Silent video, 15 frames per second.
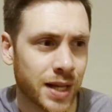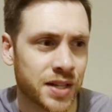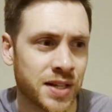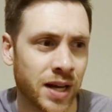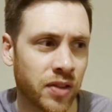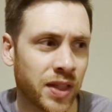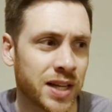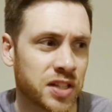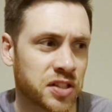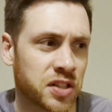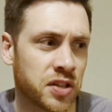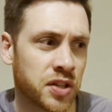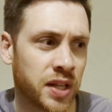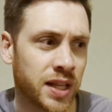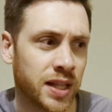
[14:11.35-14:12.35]
Now, thanks
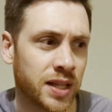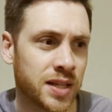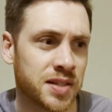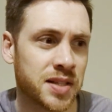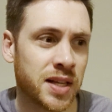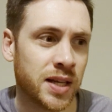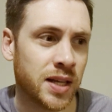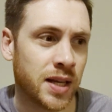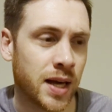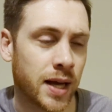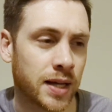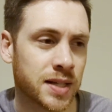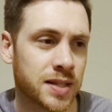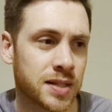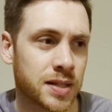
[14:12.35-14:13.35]
to the
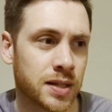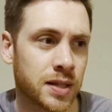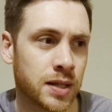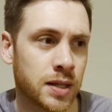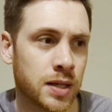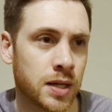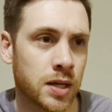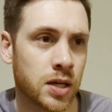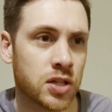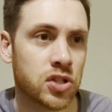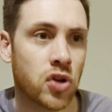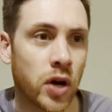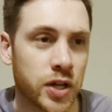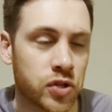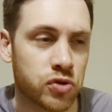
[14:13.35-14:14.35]
CEX
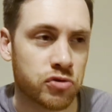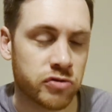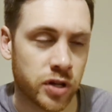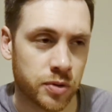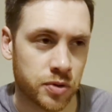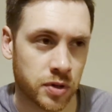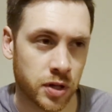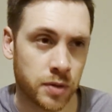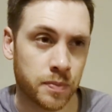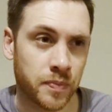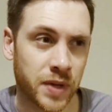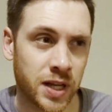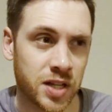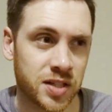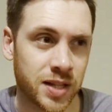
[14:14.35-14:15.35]
title description,
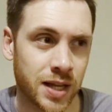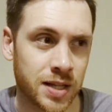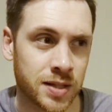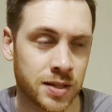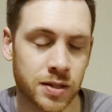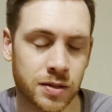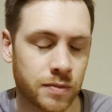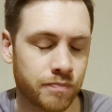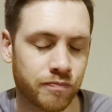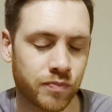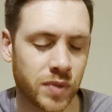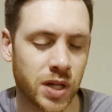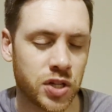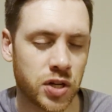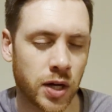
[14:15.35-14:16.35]
it says
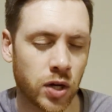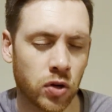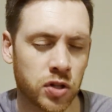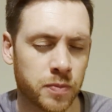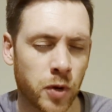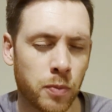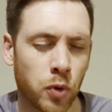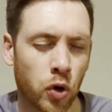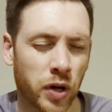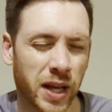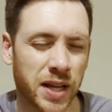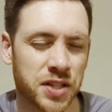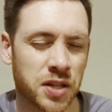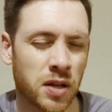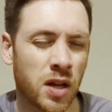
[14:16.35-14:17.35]
DJI Osmo
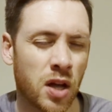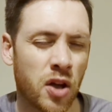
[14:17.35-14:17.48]
Pocket